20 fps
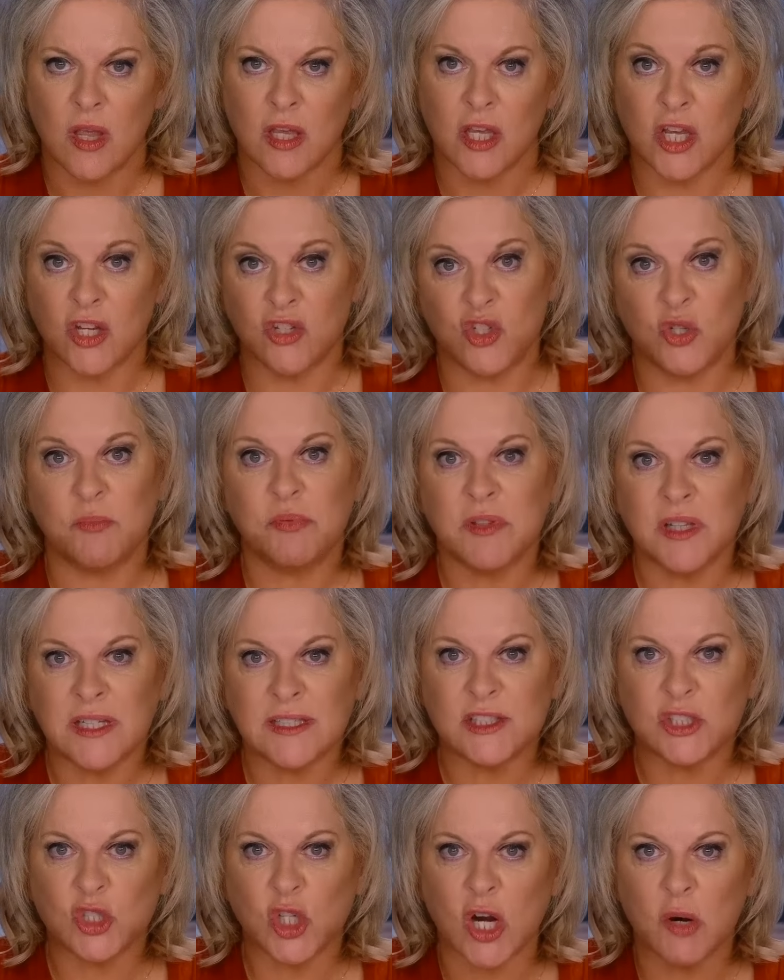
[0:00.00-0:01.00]
Could you
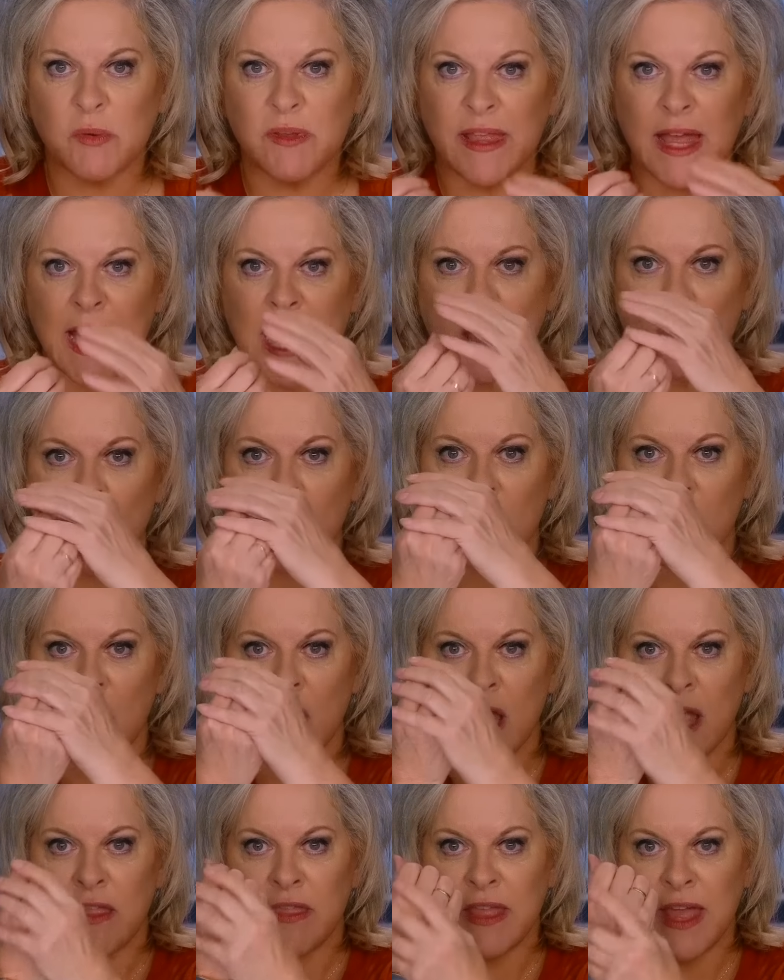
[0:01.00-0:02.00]
please start with how
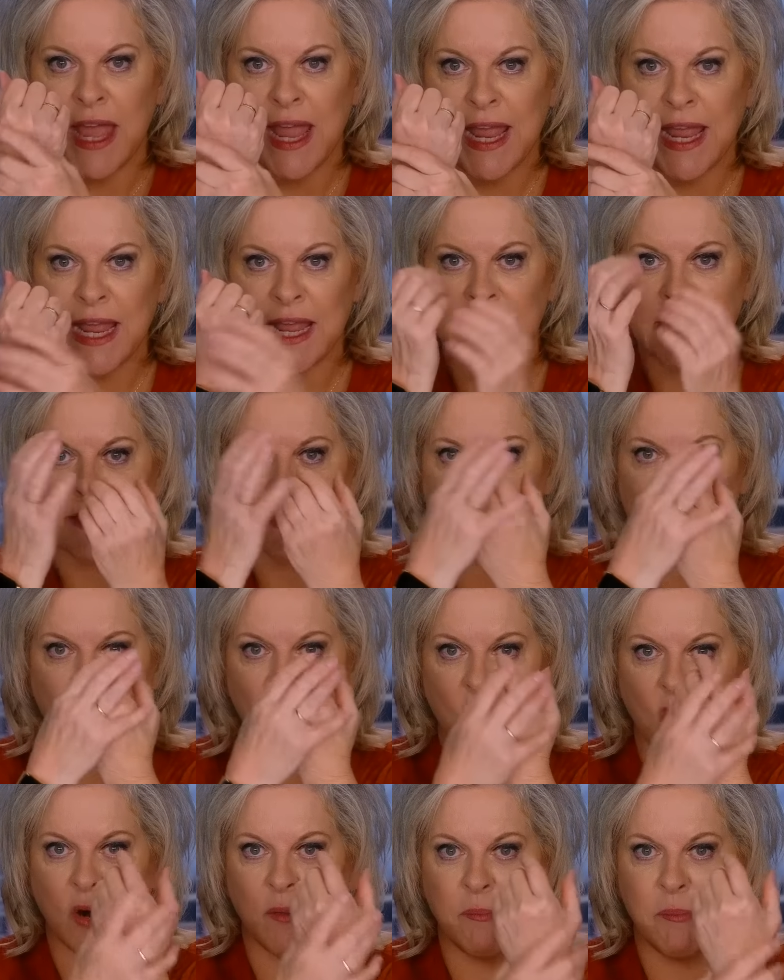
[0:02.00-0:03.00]
the hands
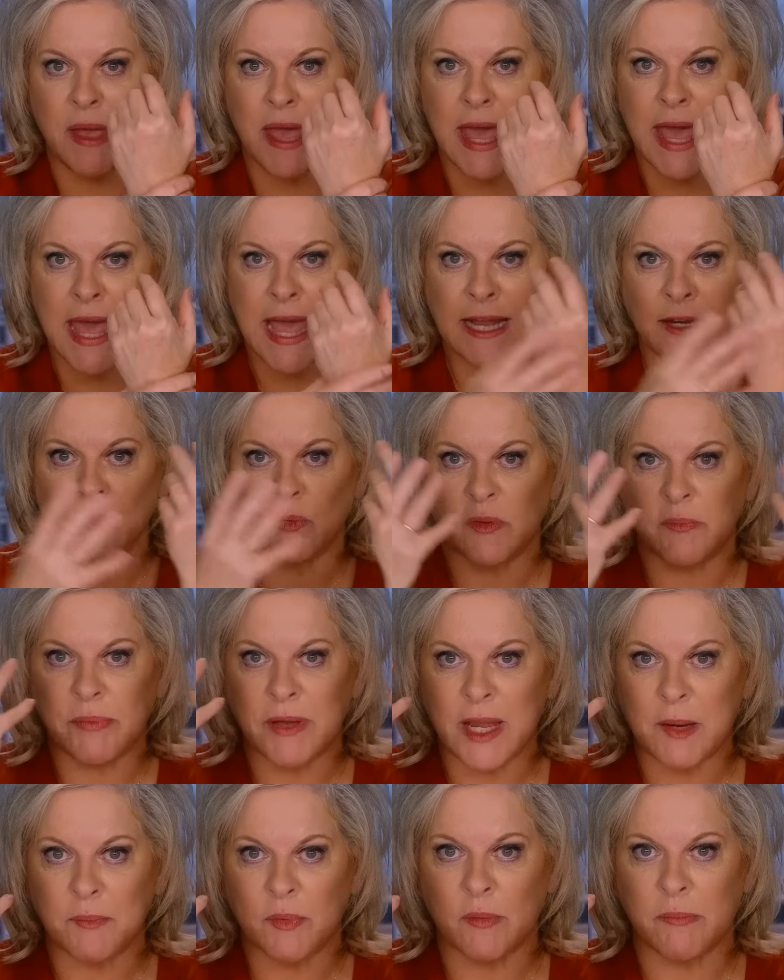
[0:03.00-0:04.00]
are bagged with
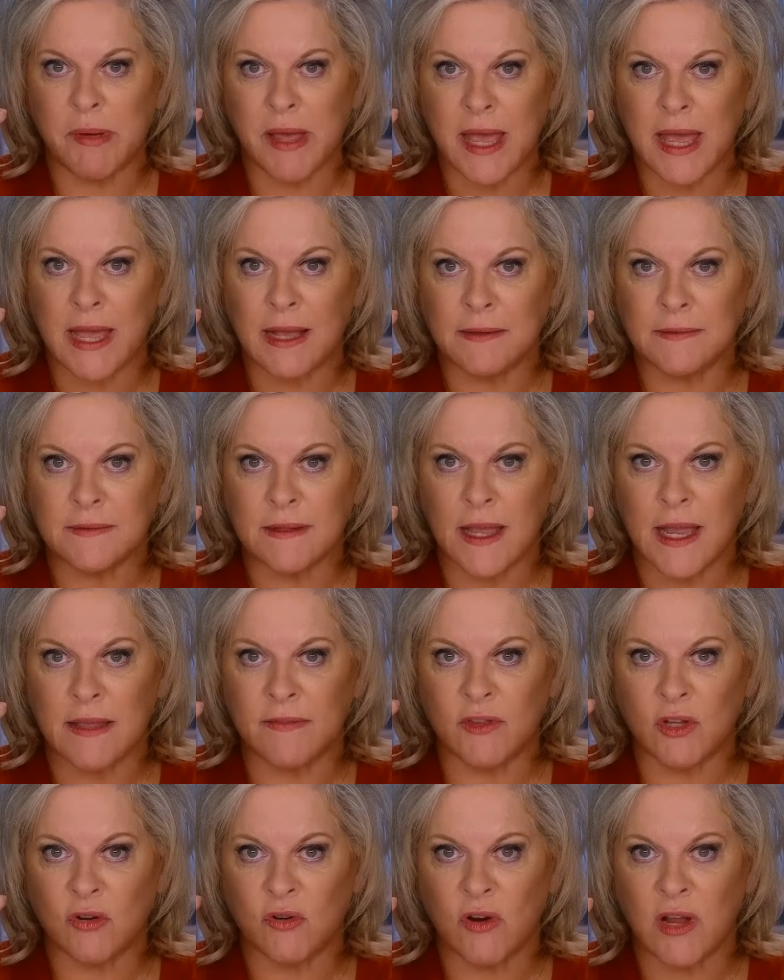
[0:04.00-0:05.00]
paper bags
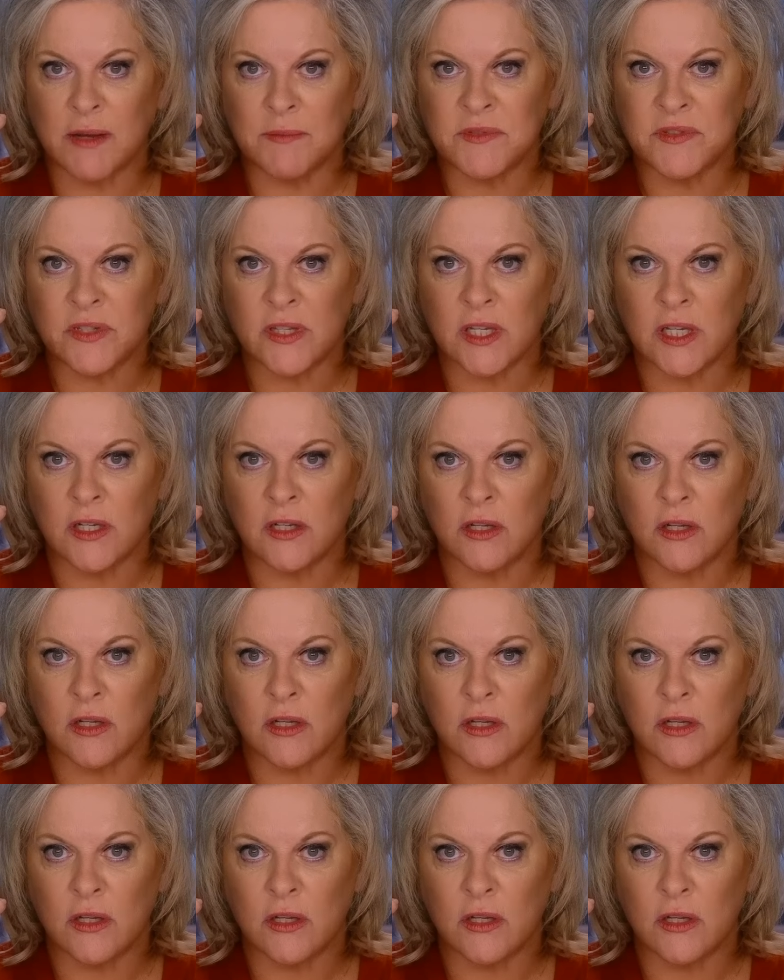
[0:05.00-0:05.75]
at the crime scene?